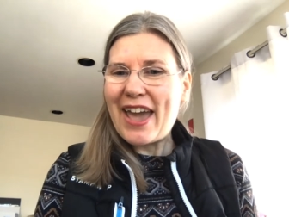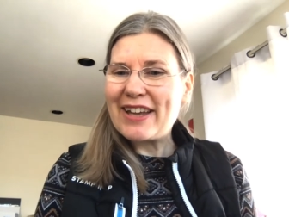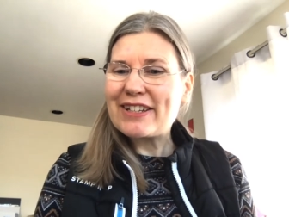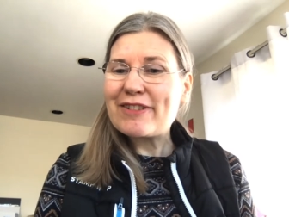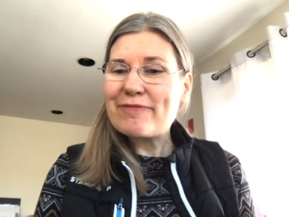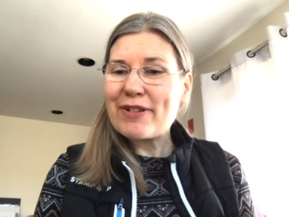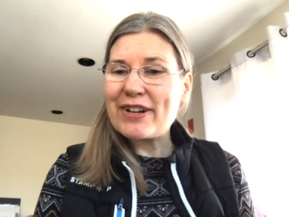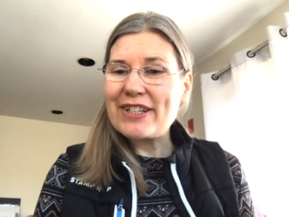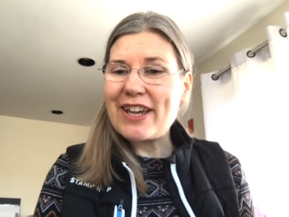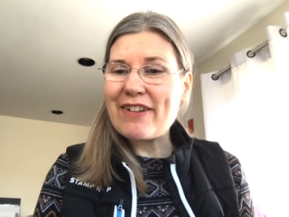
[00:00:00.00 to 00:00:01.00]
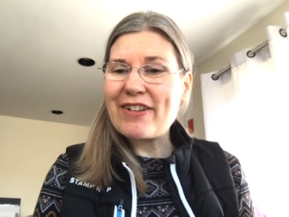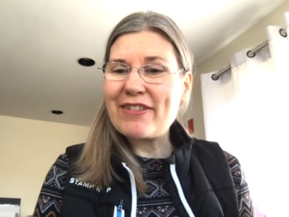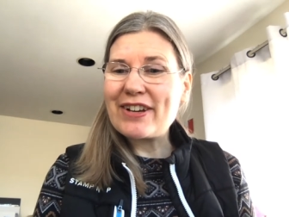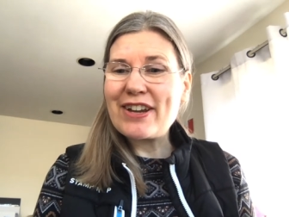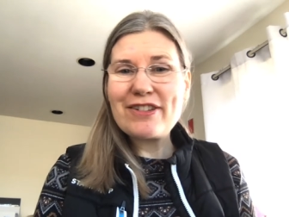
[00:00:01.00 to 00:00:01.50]
And good morning to
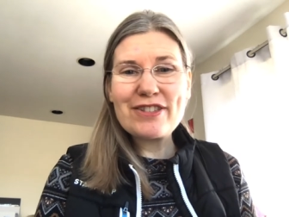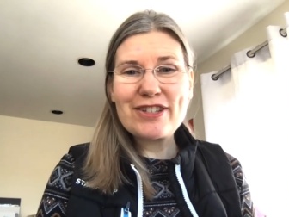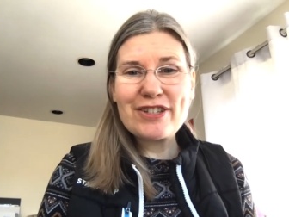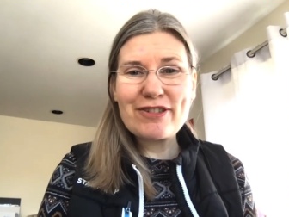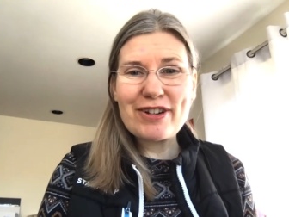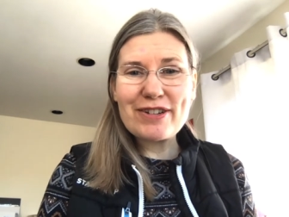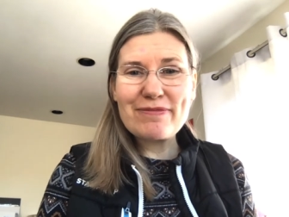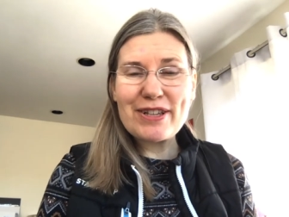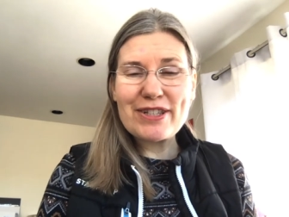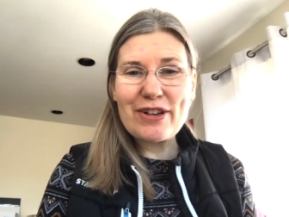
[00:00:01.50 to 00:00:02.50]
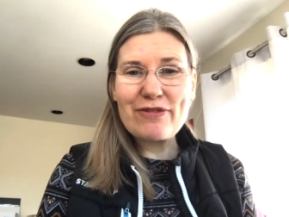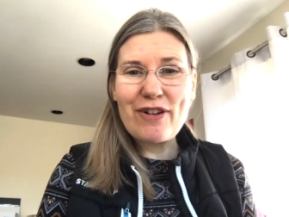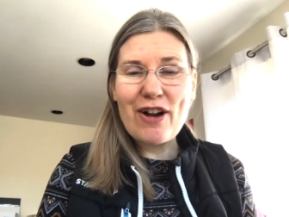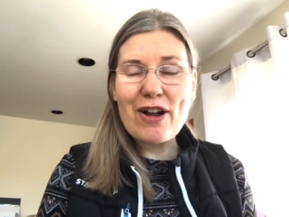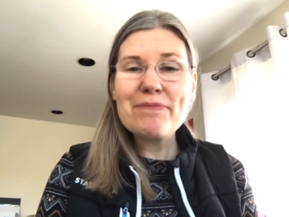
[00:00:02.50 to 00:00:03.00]
everyone who's joined me so
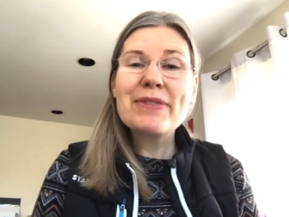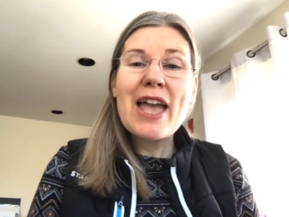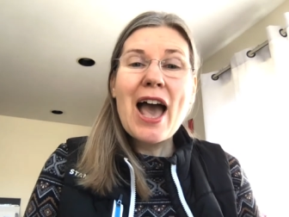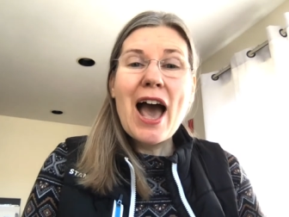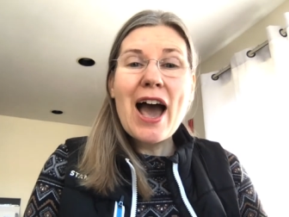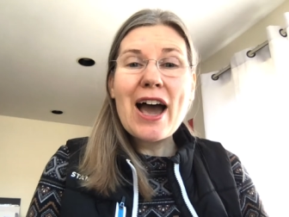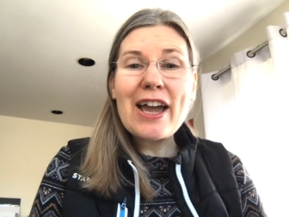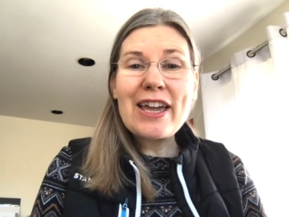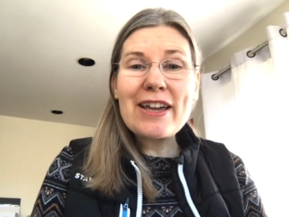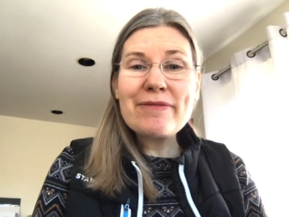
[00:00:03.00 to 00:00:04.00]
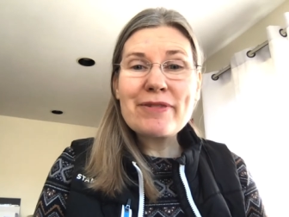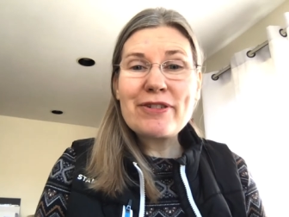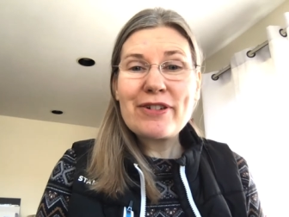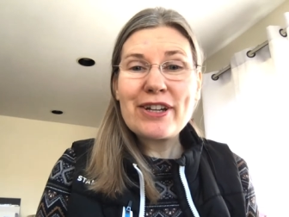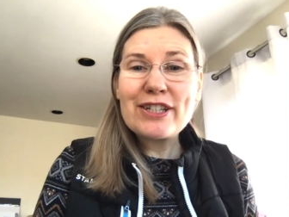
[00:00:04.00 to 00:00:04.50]
far. I am
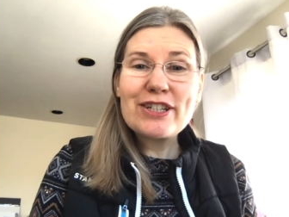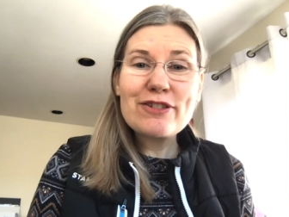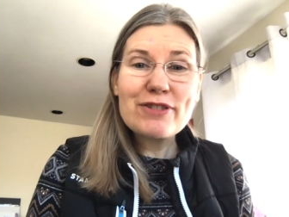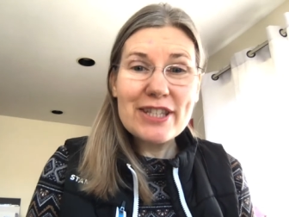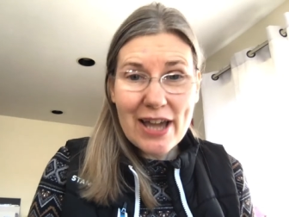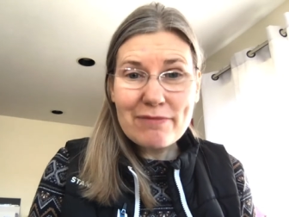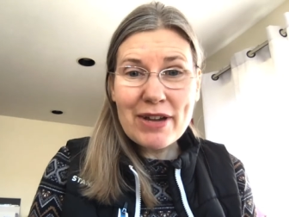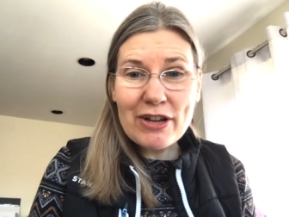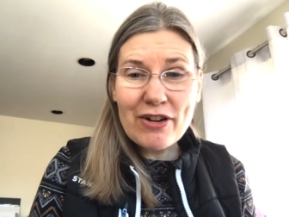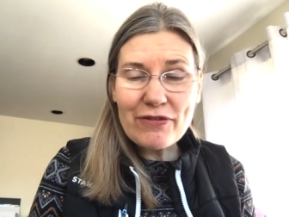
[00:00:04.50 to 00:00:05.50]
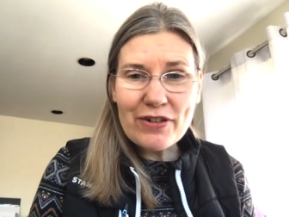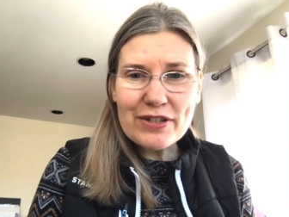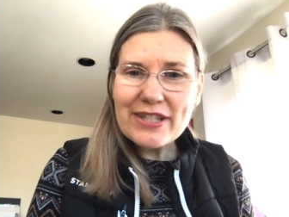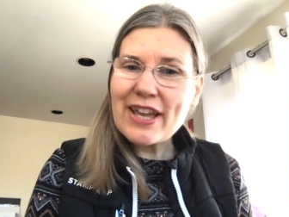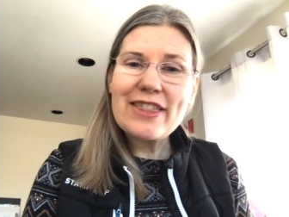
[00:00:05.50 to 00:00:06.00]
going to stamp my card
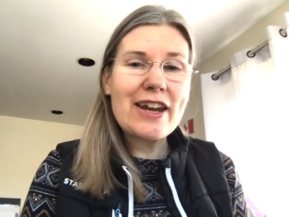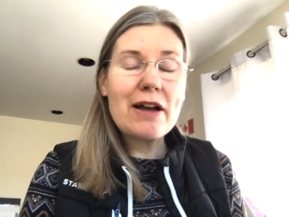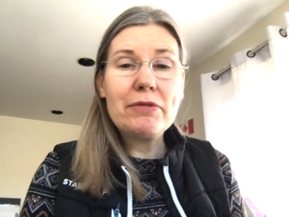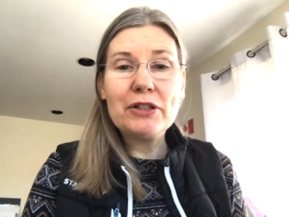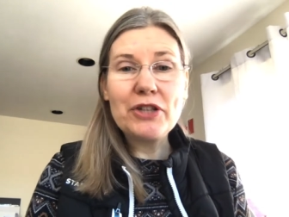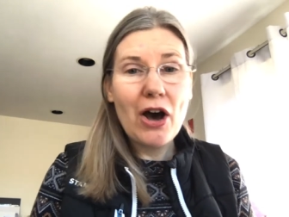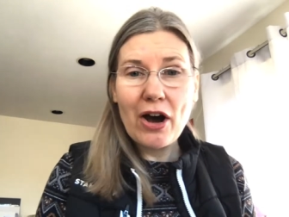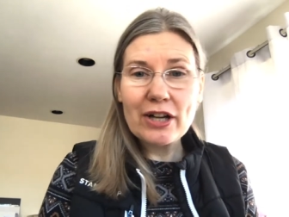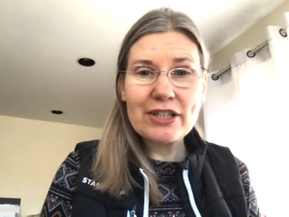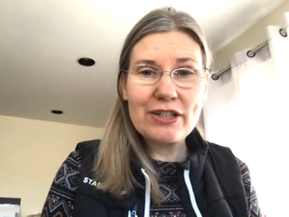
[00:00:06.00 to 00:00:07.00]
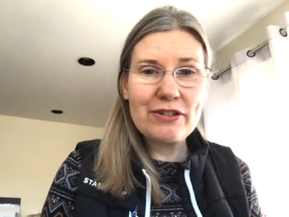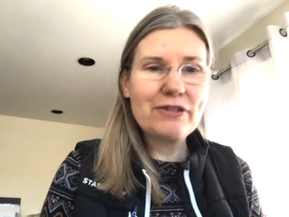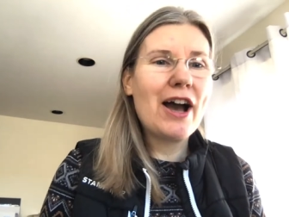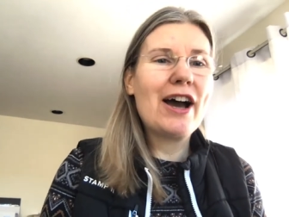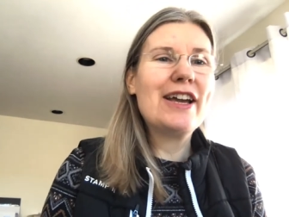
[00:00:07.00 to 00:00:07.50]
first, and then I will talk to
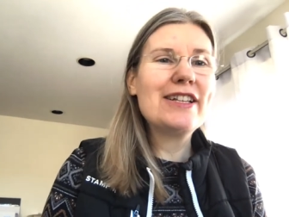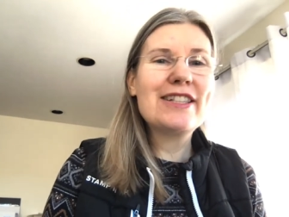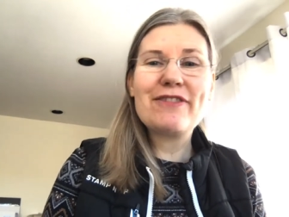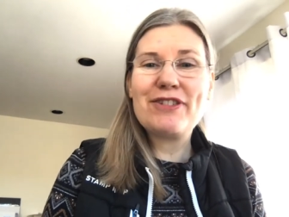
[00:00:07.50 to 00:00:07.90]
you guys.